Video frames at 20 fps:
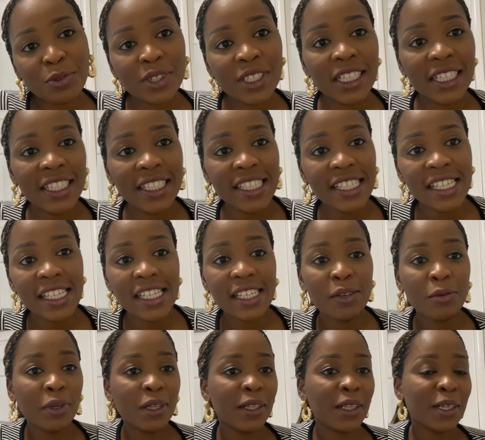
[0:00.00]

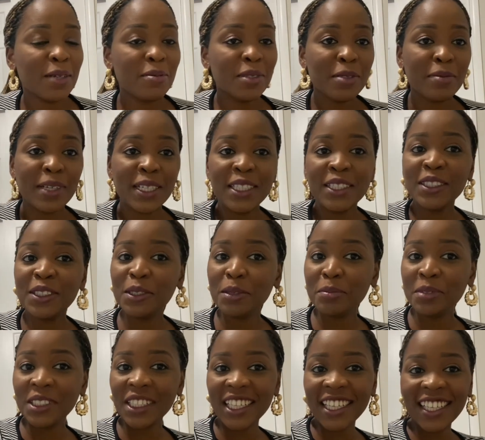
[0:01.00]
Cornelie. Welcome to my
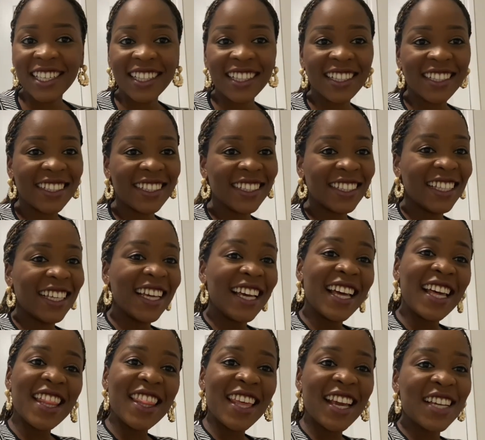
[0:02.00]
YouTube channel.
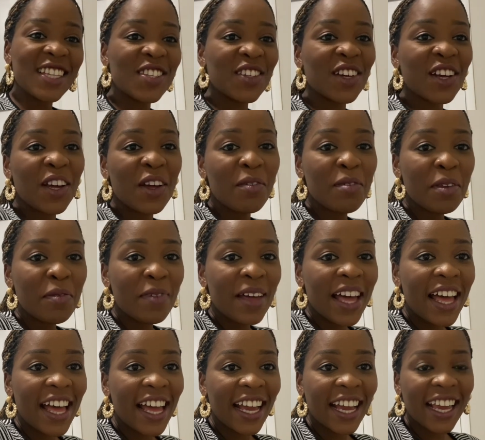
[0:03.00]
Thanks for coming
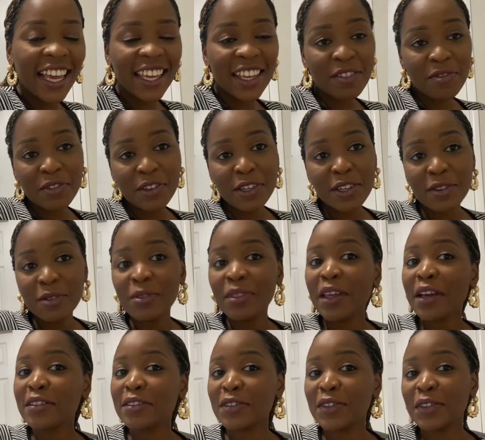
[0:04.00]
back. If you're new,
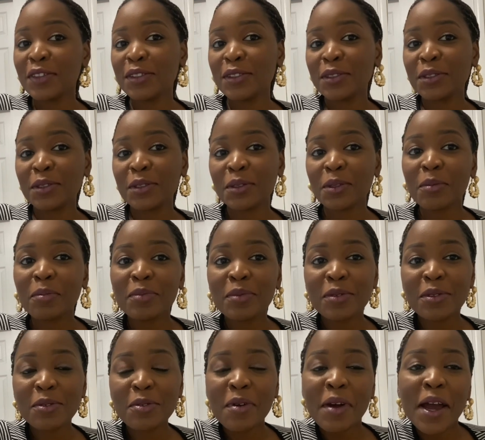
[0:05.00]
thanks for
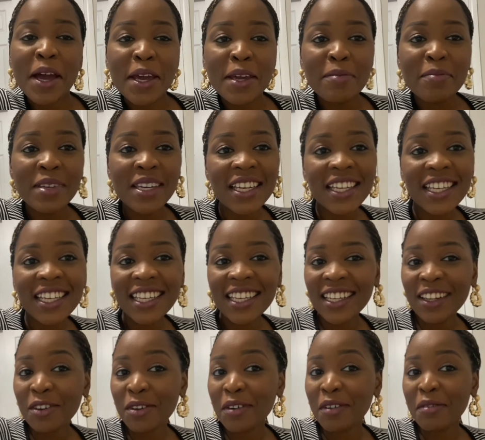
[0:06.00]

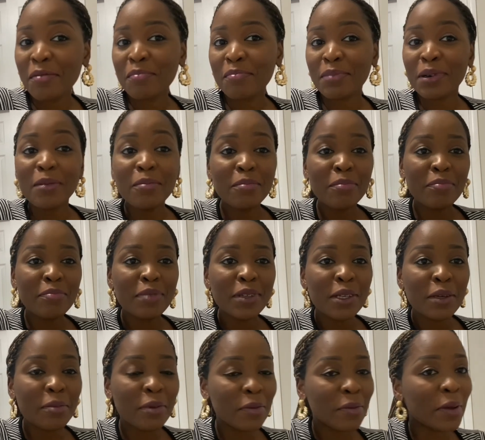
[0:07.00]
subscribing or
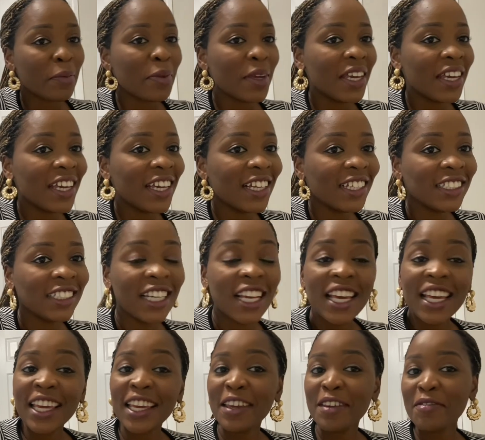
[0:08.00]
bumping up on my page.
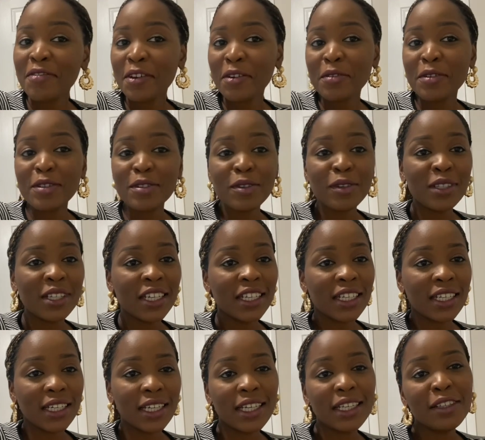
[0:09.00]
If you're
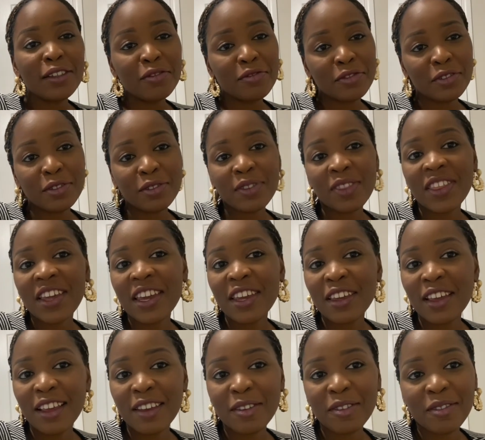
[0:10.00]
returning, I love you.
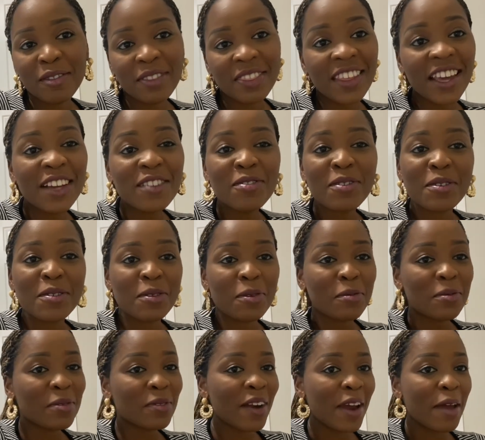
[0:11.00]
Thank you. Thanks for
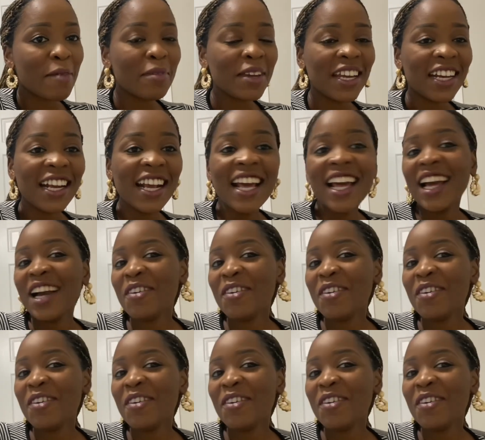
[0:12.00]
subscribing.